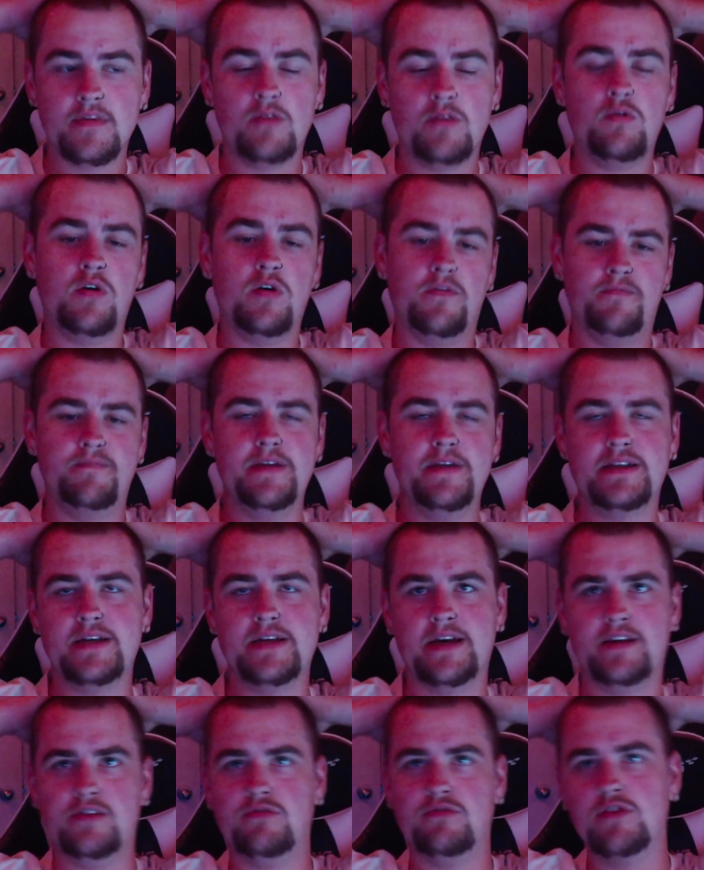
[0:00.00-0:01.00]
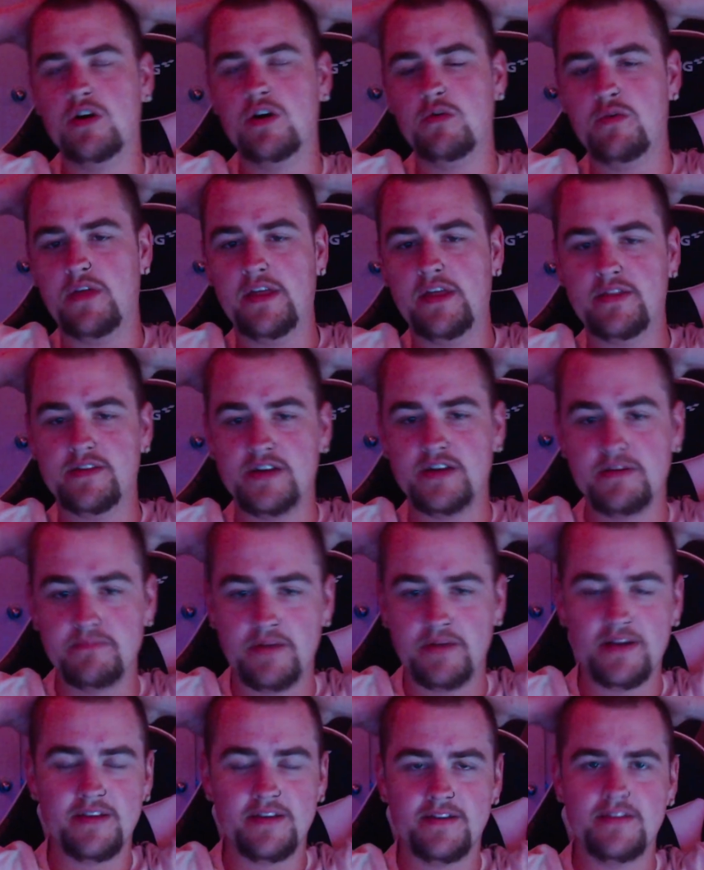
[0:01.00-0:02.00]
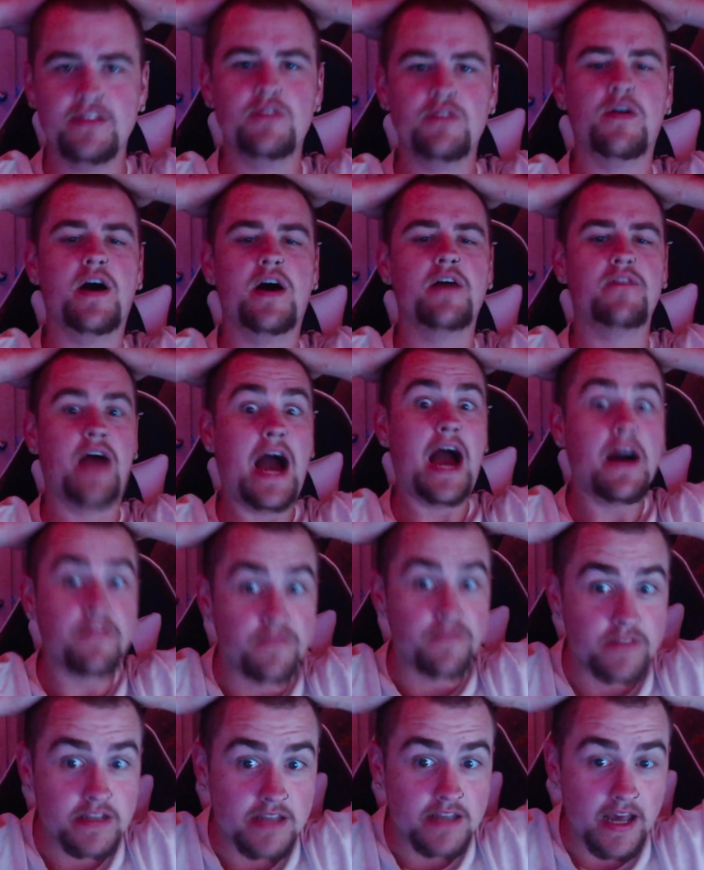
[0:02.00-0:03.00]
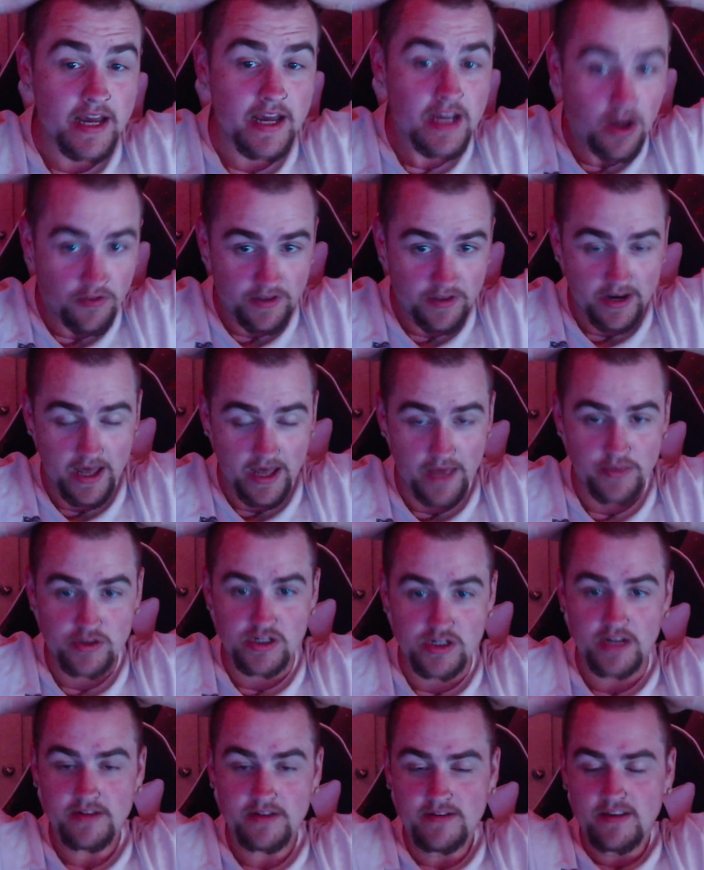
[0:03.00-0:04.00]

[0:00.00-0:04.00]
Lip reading: well, VTEC you'd go with 8th gen, but you have half VTEC on the 9th gen.